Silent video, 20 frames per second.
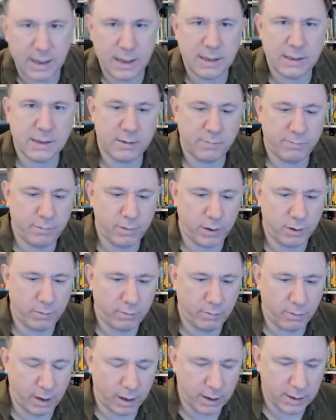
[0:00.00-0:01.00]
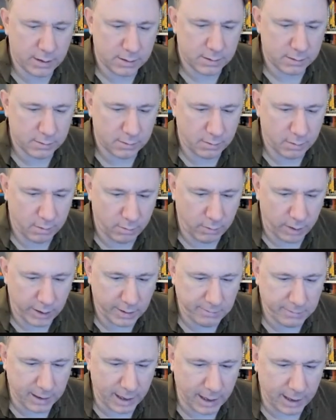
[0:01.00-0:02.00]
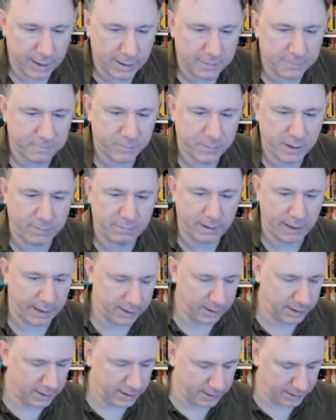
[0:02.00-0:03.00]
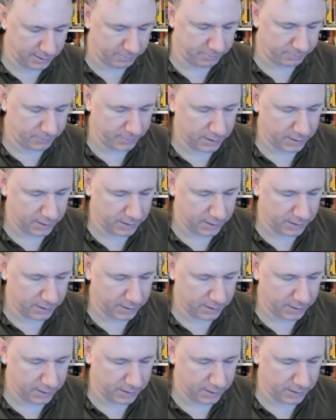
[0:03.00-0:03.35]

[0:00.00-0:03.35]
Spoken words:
is the blue and white, white and black and yellow.